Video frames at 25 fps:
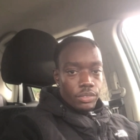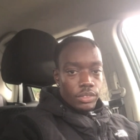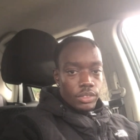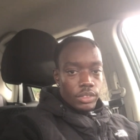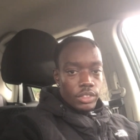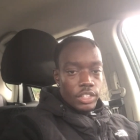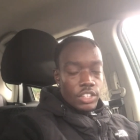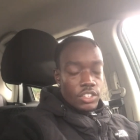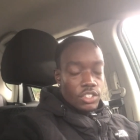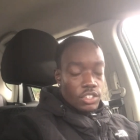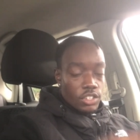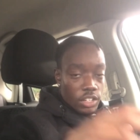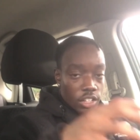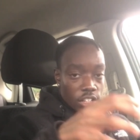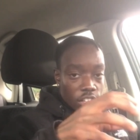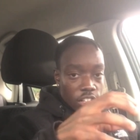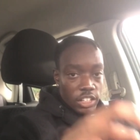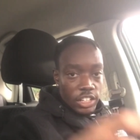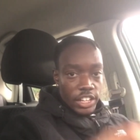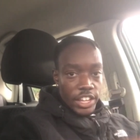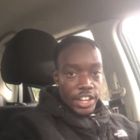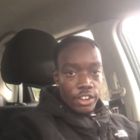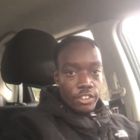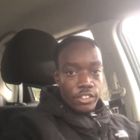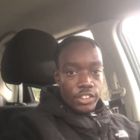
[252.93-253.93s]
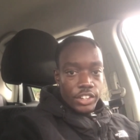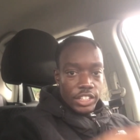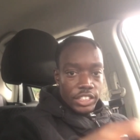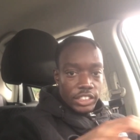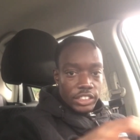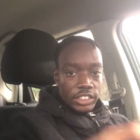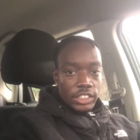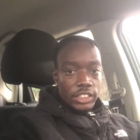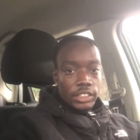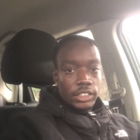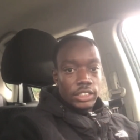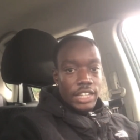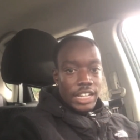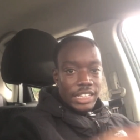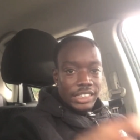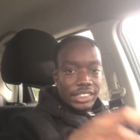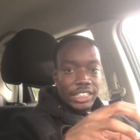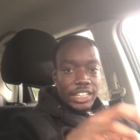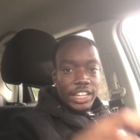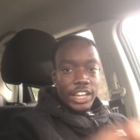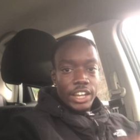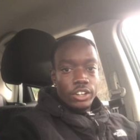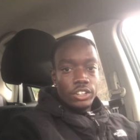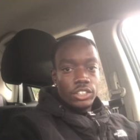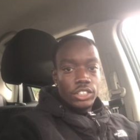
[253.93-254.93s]
This is clarity season. That's
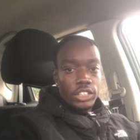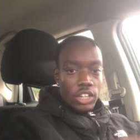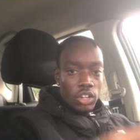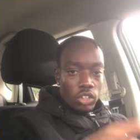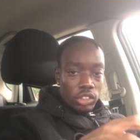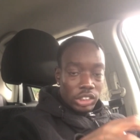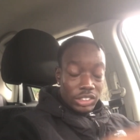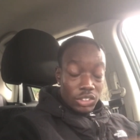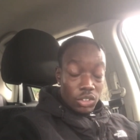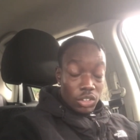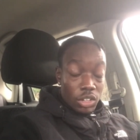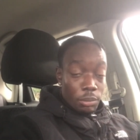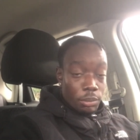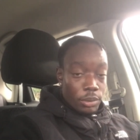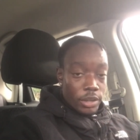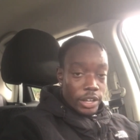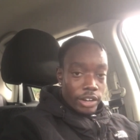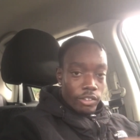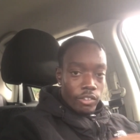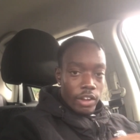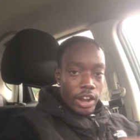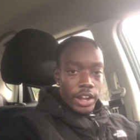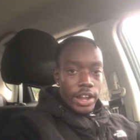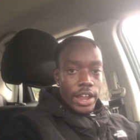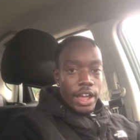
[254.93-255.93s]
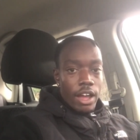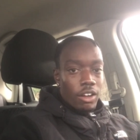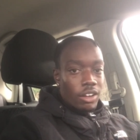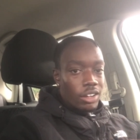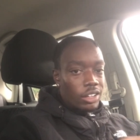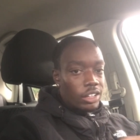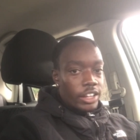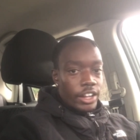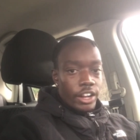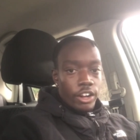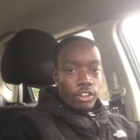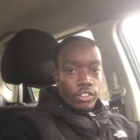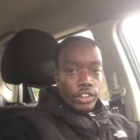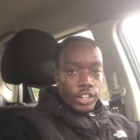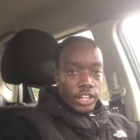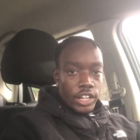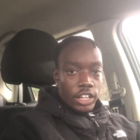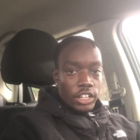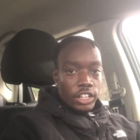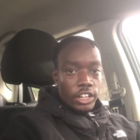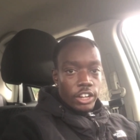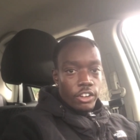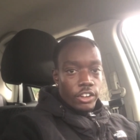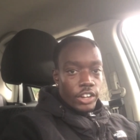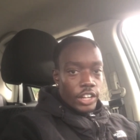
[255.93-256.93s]
the energy that's on the planet right now. Clarity,
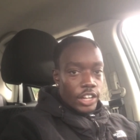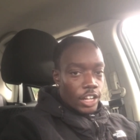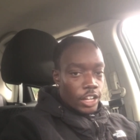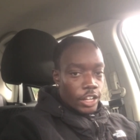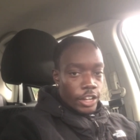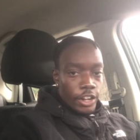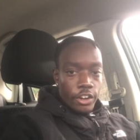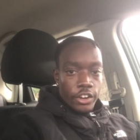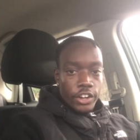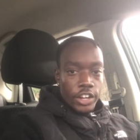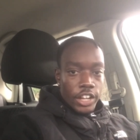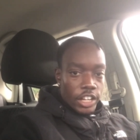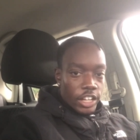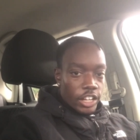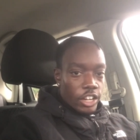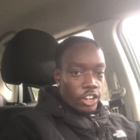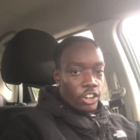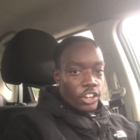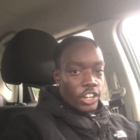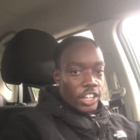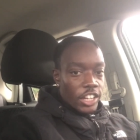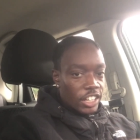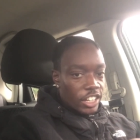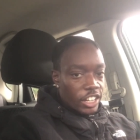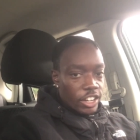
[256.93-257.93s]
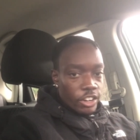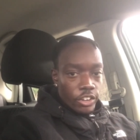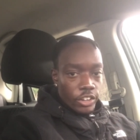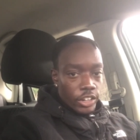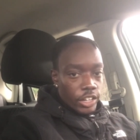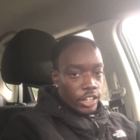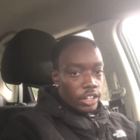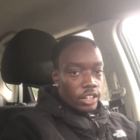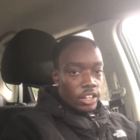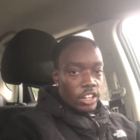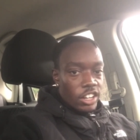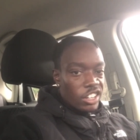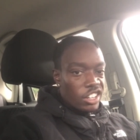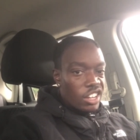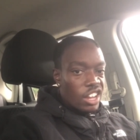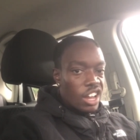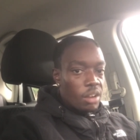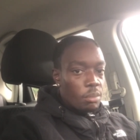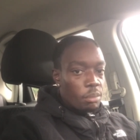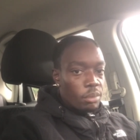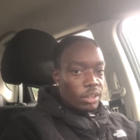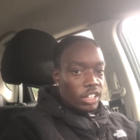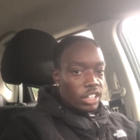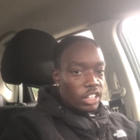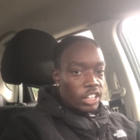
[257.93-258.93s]
clarity, clarity, clarity, clarity.
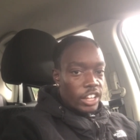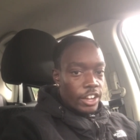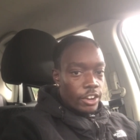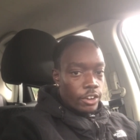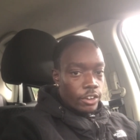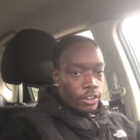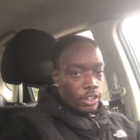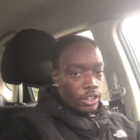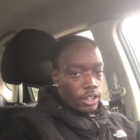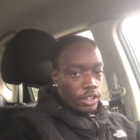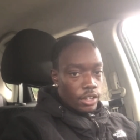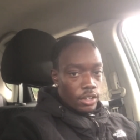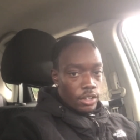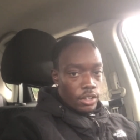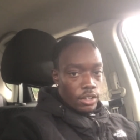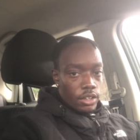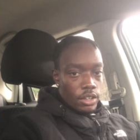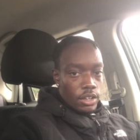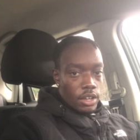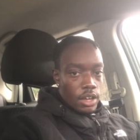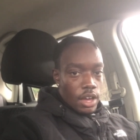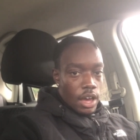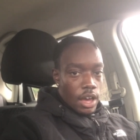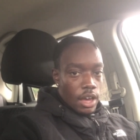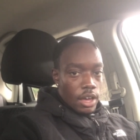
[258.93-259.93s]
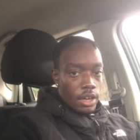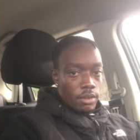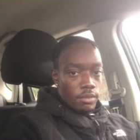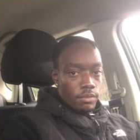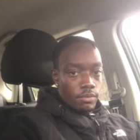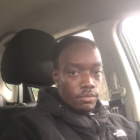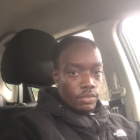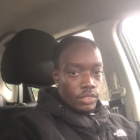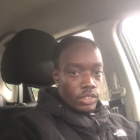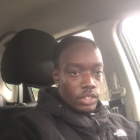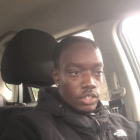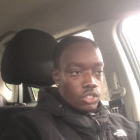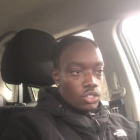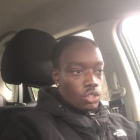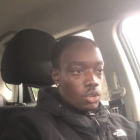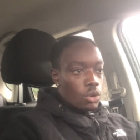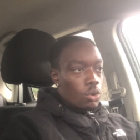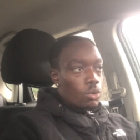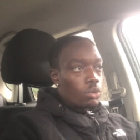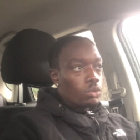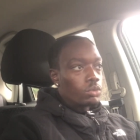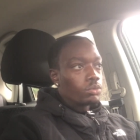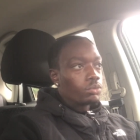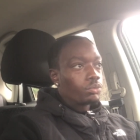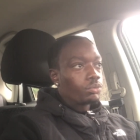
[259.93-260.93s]
Nothing but clarity. All right.
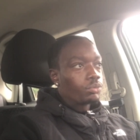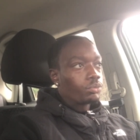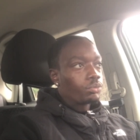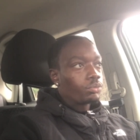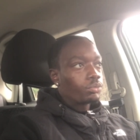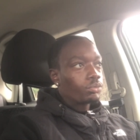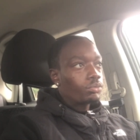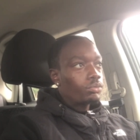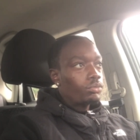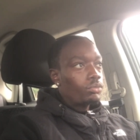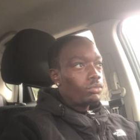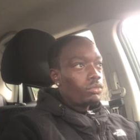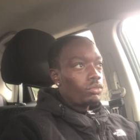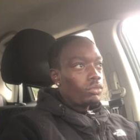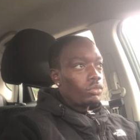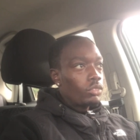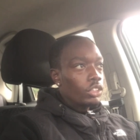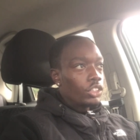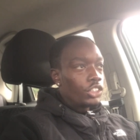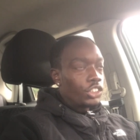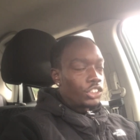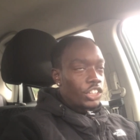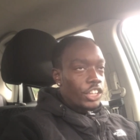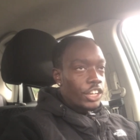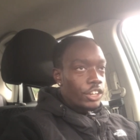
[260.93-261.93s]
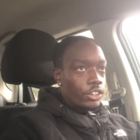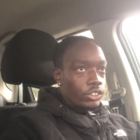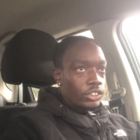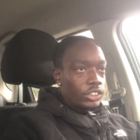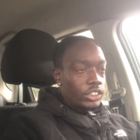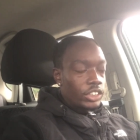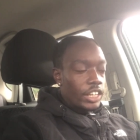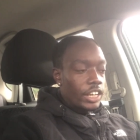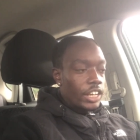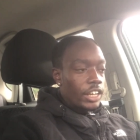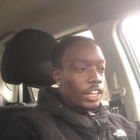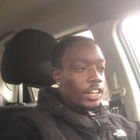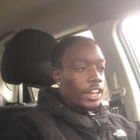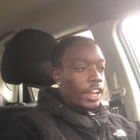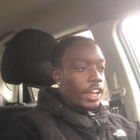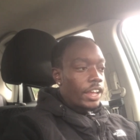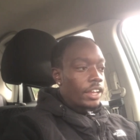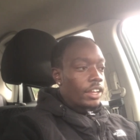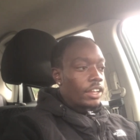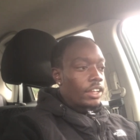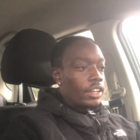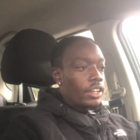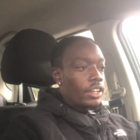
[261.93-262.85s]
So just understand that